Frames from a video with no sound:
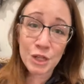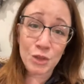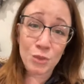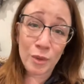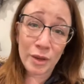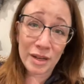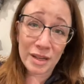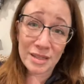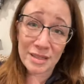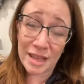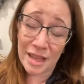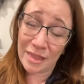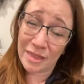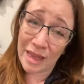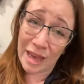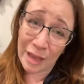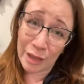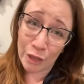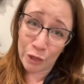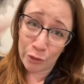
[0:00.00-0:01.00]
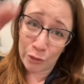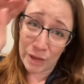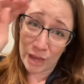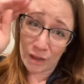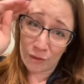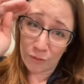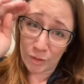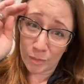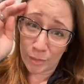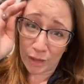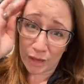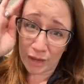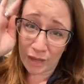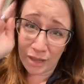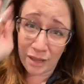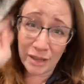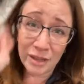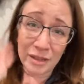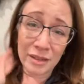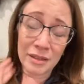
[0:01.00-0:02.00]
I just want to say thank you to
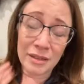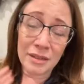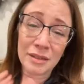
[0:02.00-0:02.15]
everybody.